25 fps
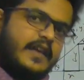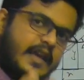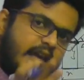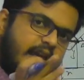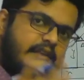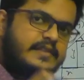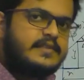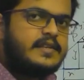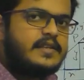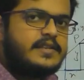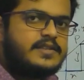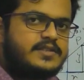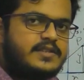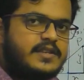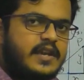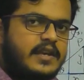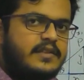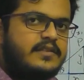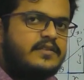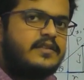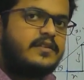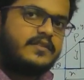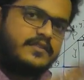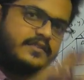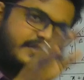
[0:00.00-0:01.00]
x is
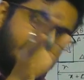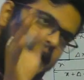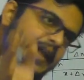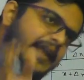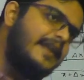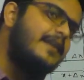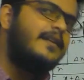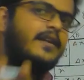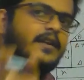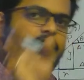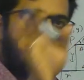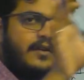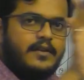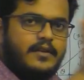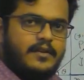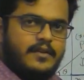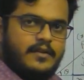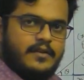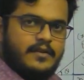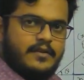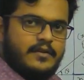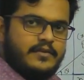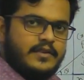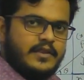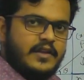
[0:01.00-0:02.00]
changed, then
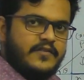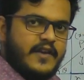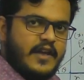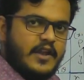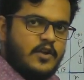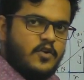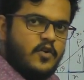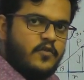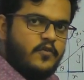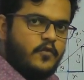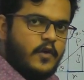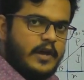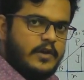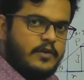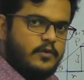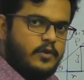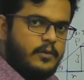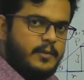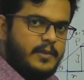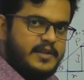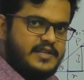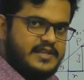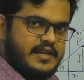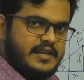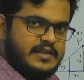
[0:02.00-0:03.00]
the value of y will
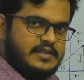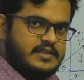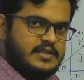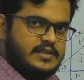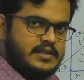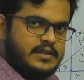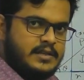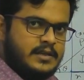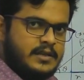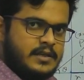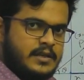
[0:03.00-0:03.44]
be changed.